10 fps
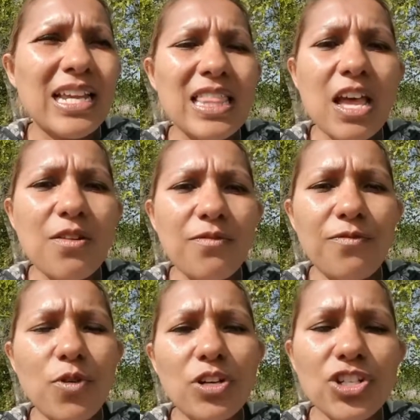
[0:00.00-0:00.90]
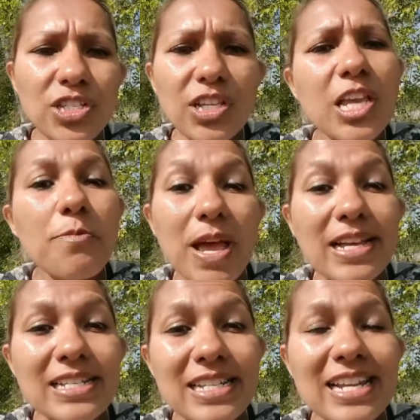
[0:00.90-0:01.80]
in that photo, just looking
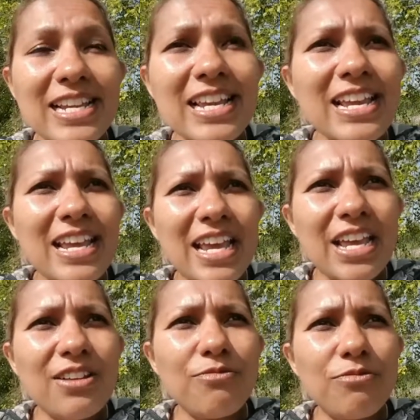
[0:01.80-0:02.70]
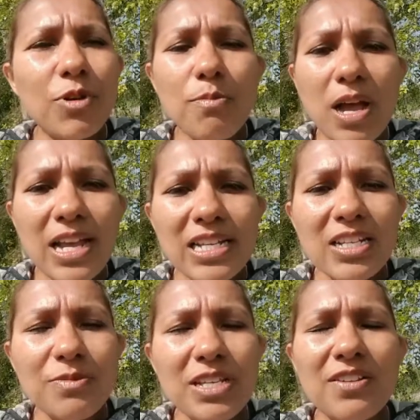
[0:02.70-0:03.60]
back today, it
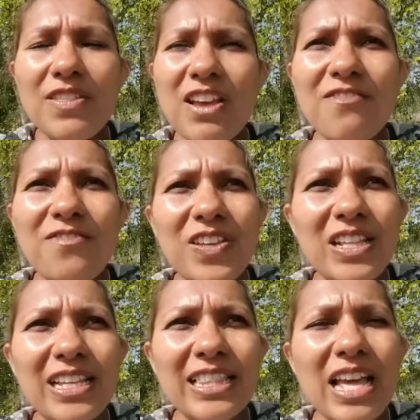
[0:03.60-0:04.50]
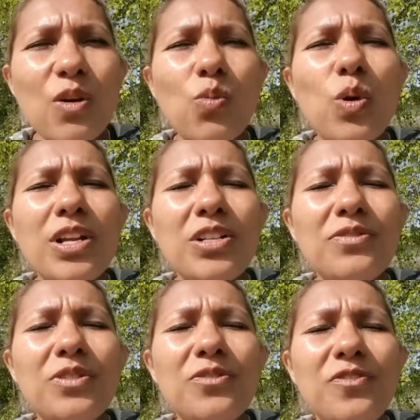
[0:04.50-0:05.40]
reminded me of that feeling, that
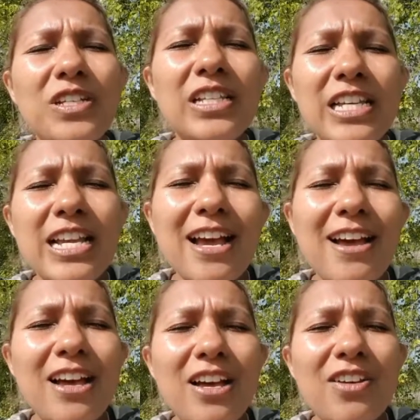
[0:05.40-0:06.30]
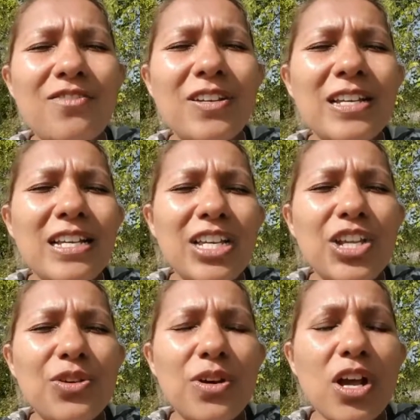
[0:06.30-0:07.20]
wonderful feeling of,
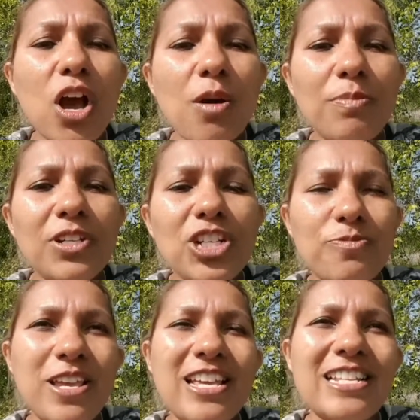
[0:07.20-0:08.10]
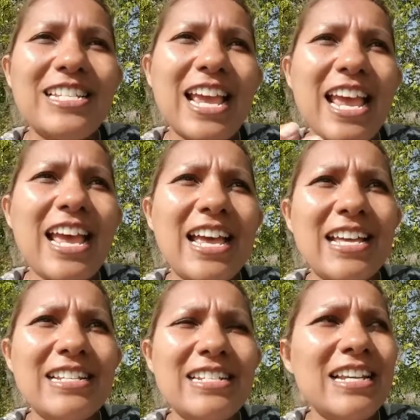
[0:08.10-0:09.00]
accomplishment
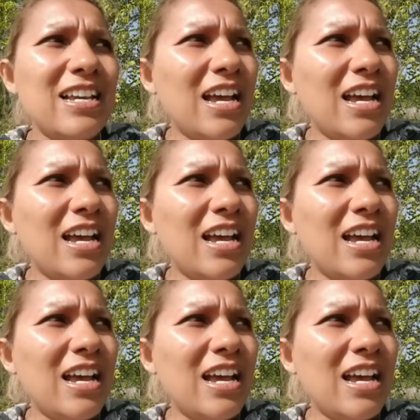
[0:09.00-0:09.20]
and